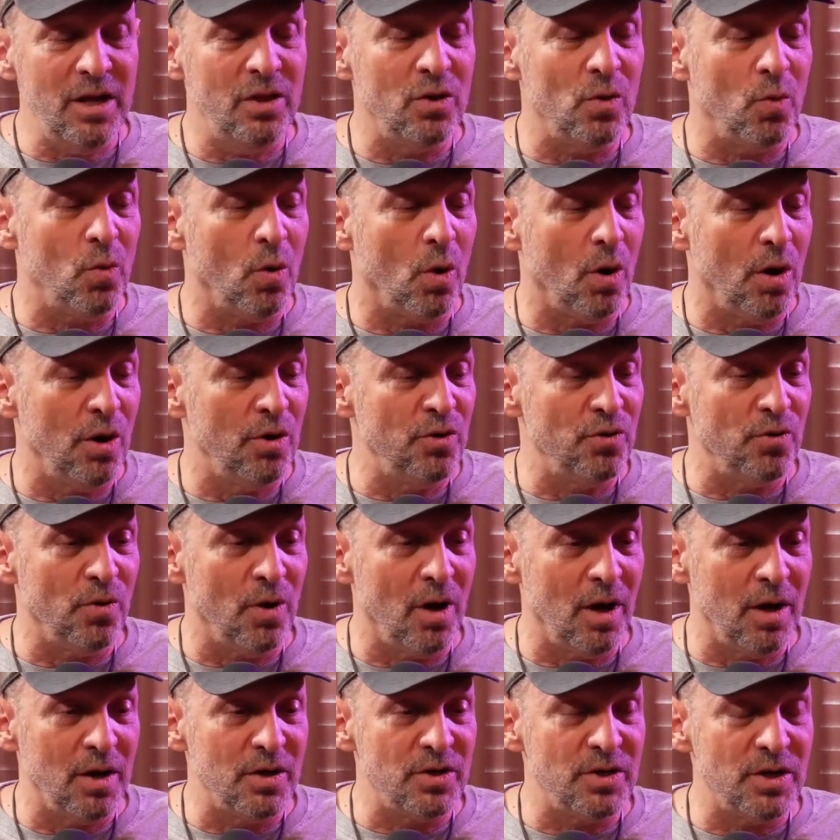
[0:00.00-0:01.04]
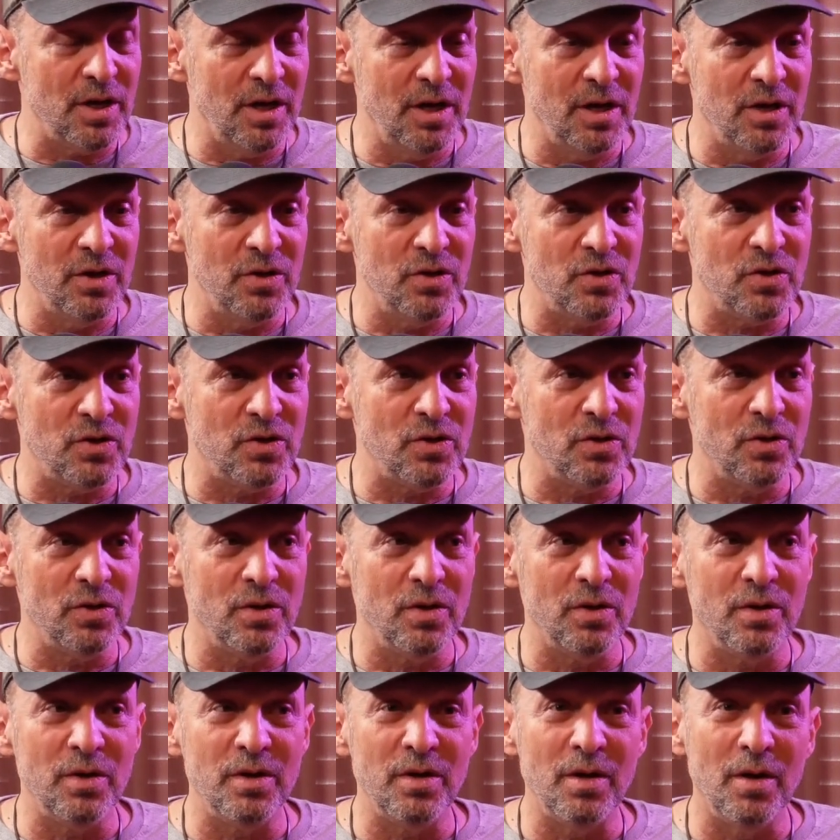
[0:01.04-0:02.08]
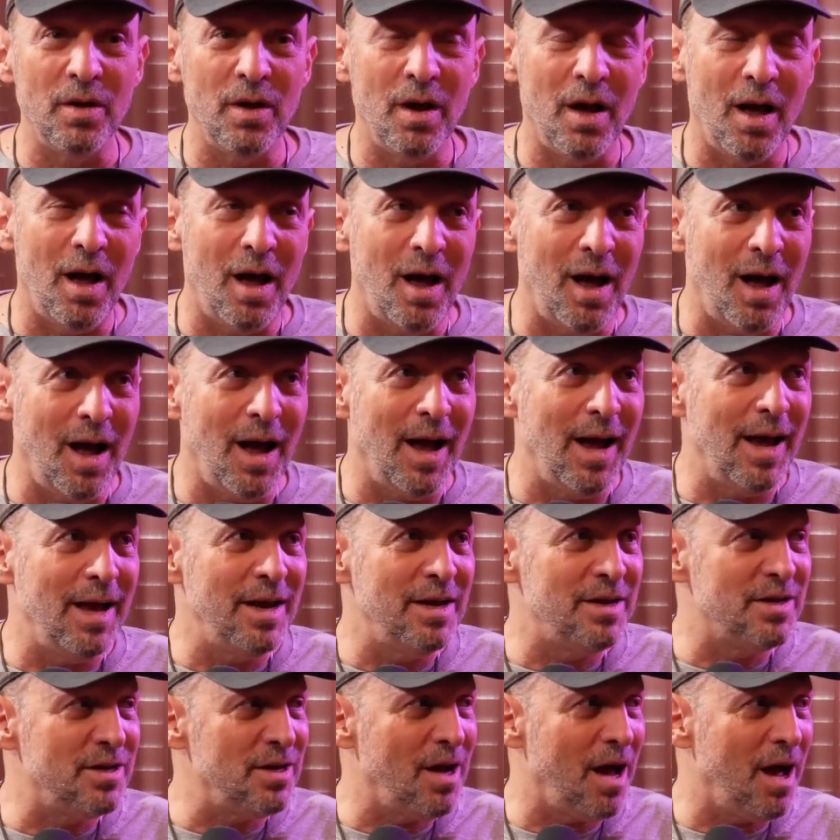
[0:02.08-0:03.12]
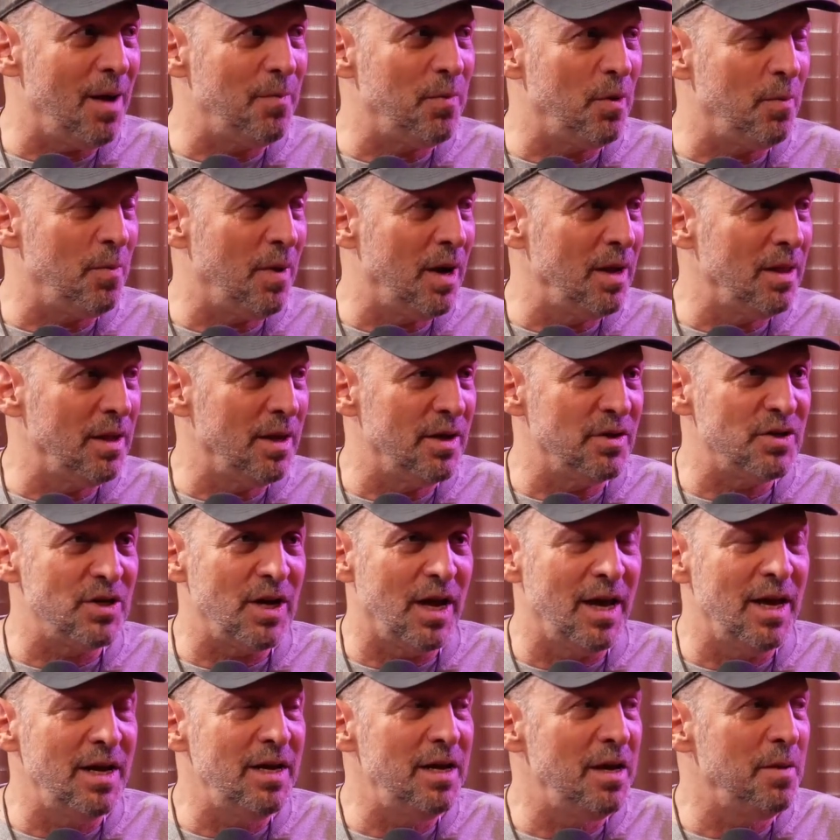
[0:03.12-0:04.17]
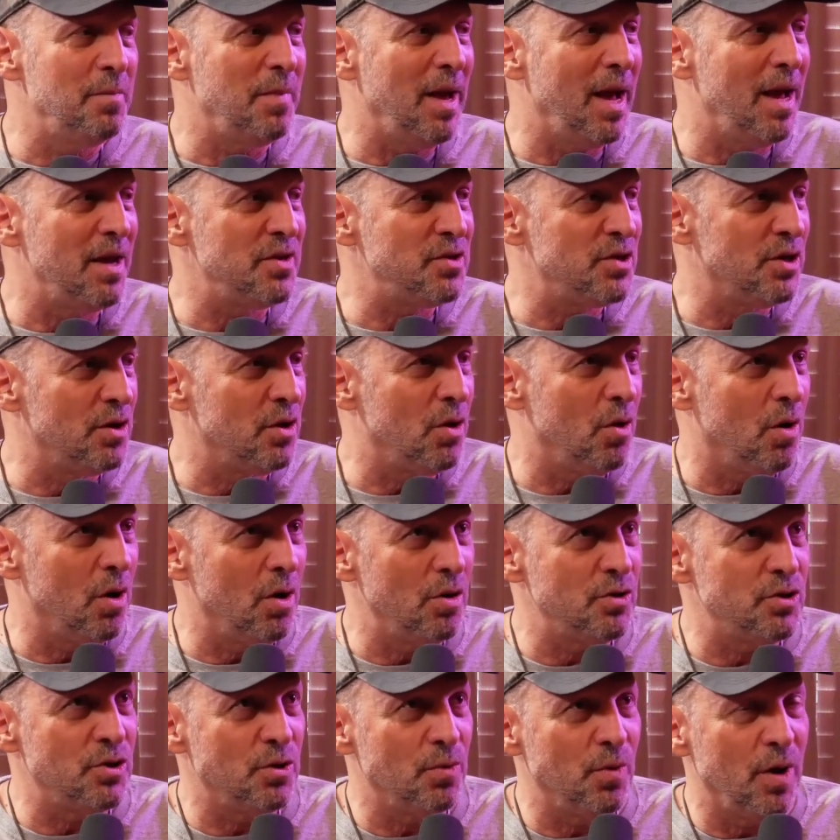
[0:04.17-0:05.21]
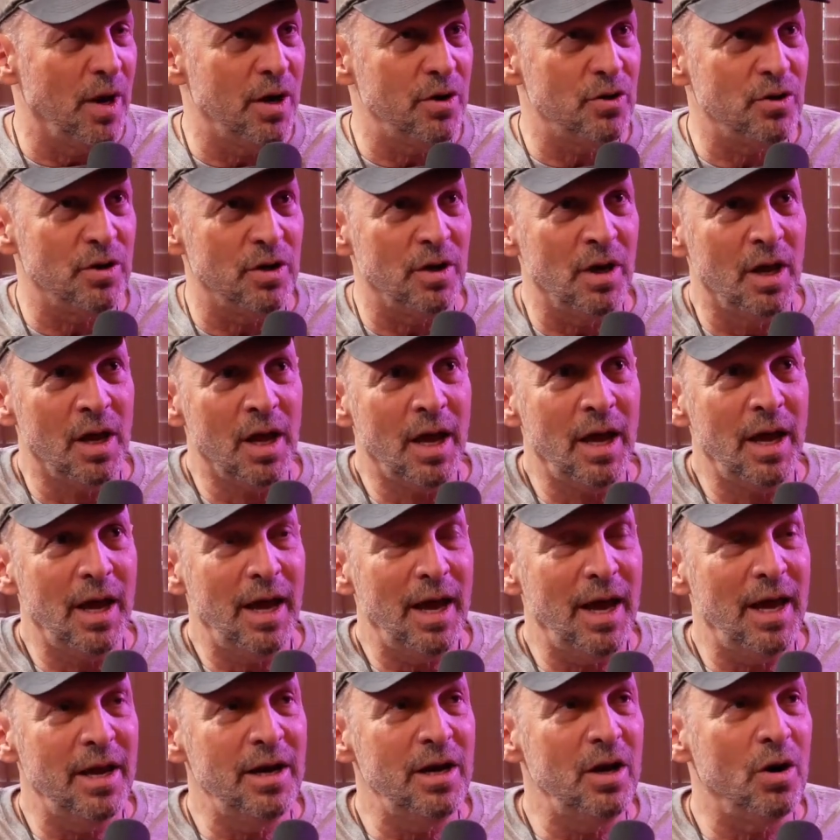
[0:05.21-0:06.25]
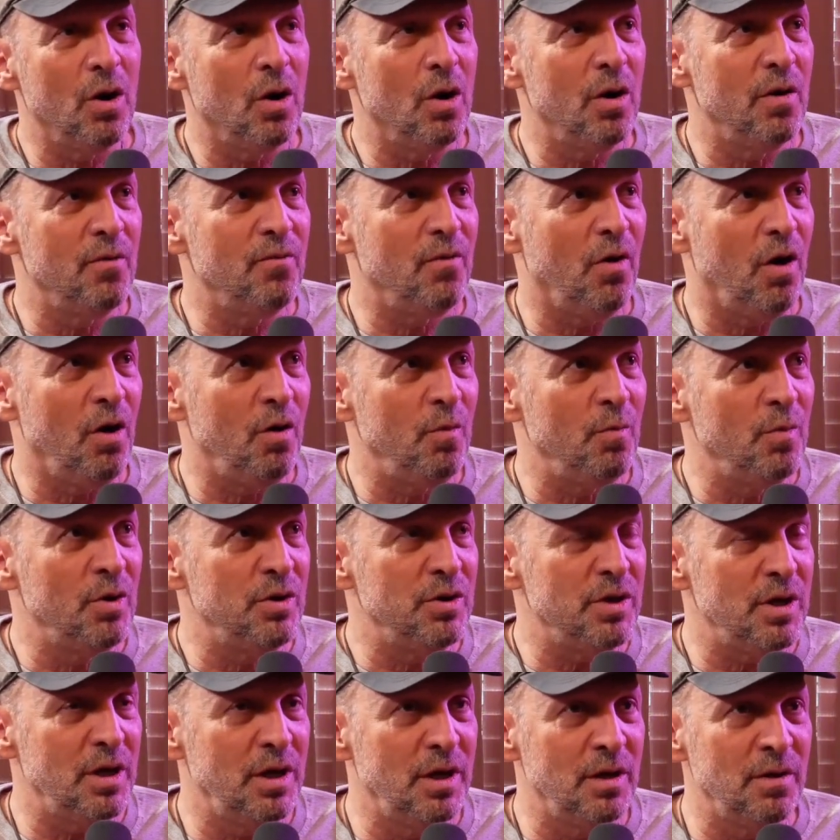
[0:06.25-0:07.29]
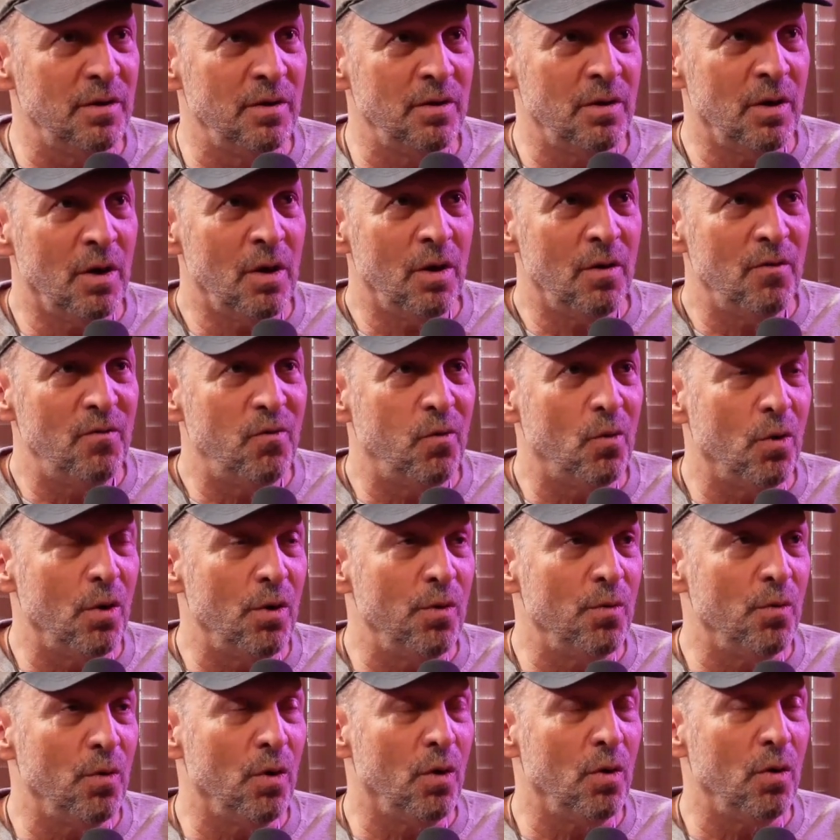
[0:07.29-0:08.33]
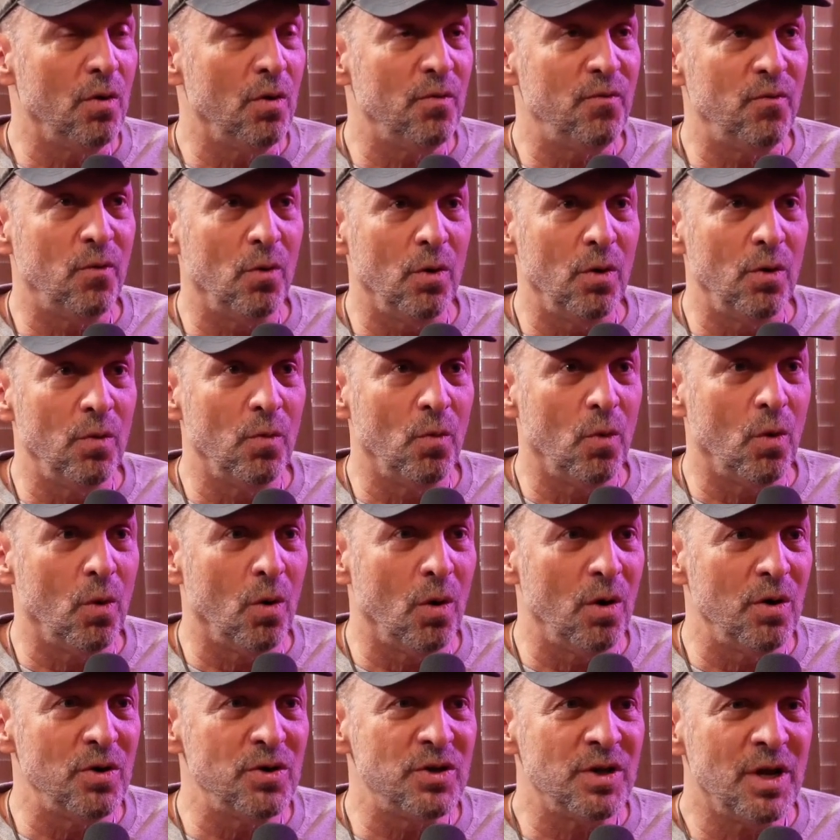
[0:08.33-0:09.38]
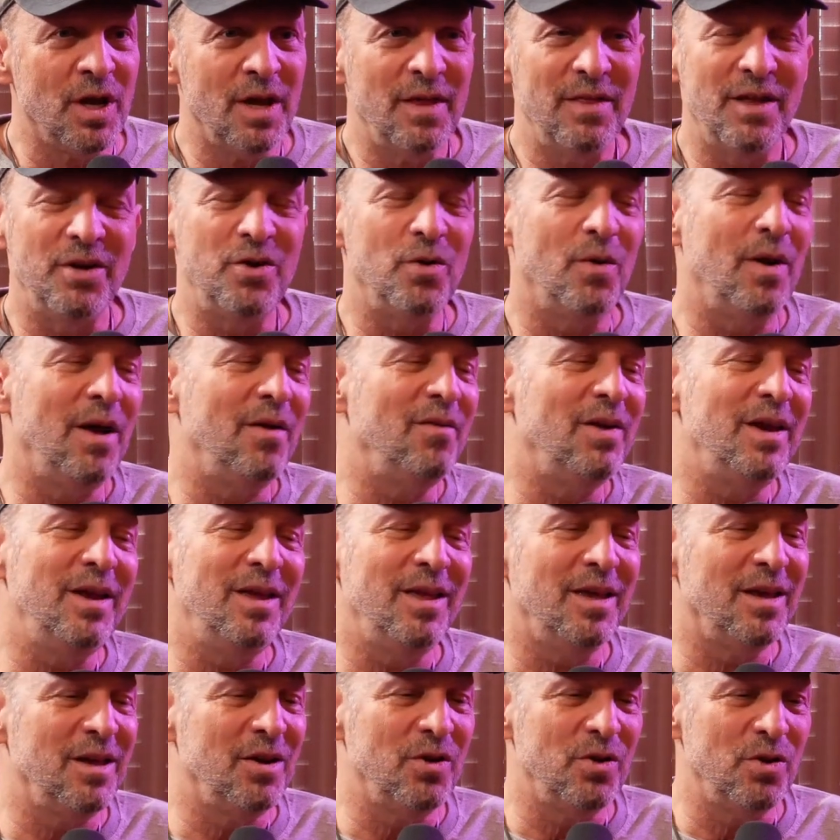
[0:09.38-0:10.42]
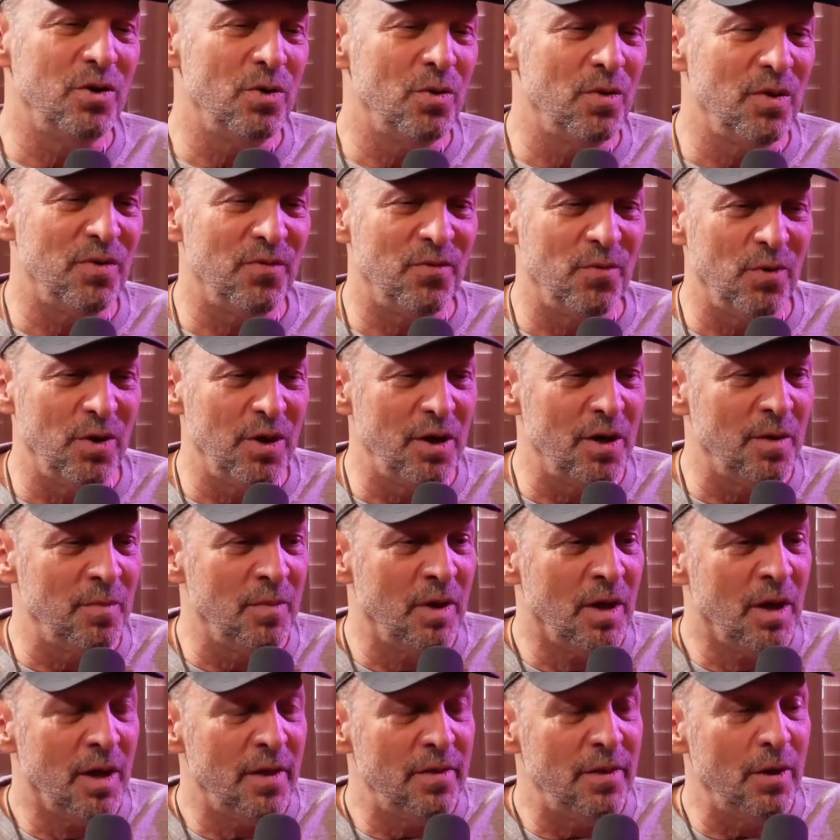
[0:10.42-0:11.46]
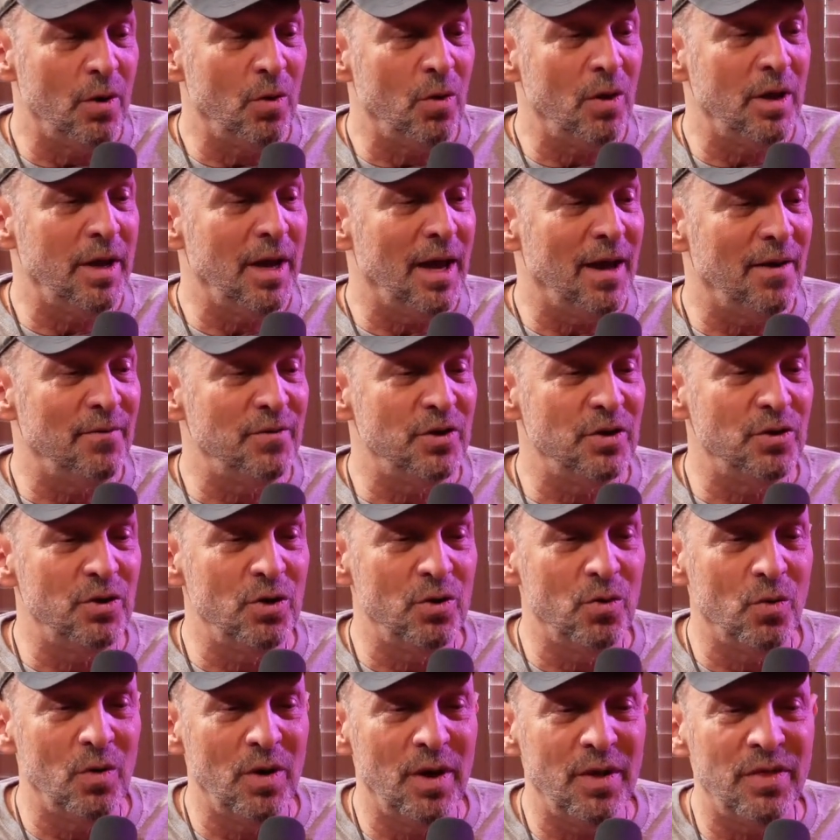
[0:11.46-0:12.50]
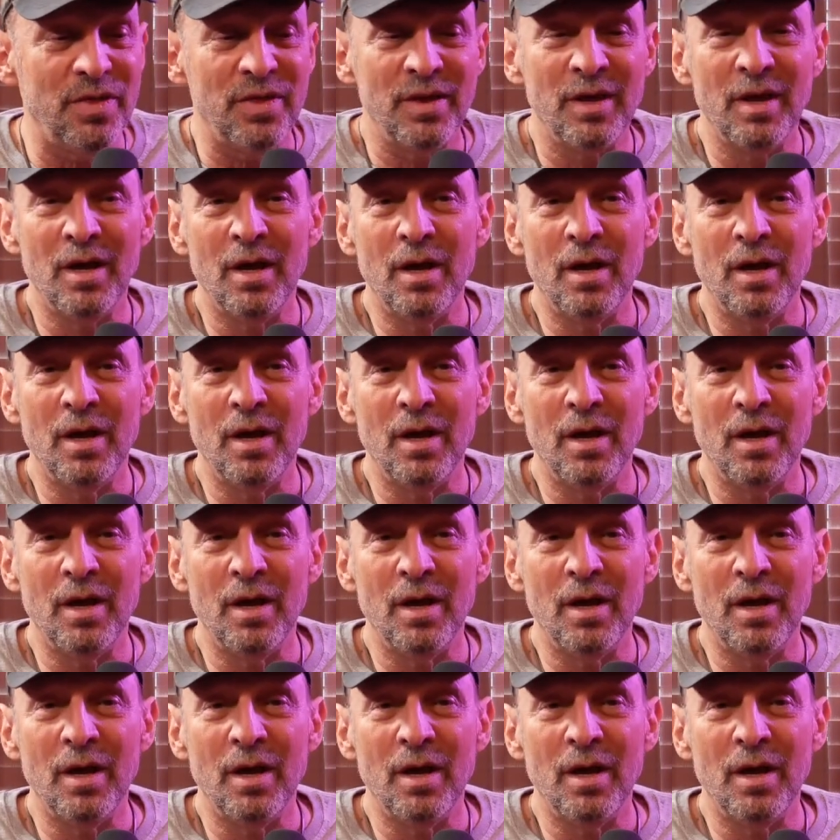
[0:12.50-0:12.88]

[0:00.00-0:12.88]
the war on drugs is high top on my list. Ending mass incarceration, ending our involvement in foreign wars that don't have anything to do with freedom, that only have to do with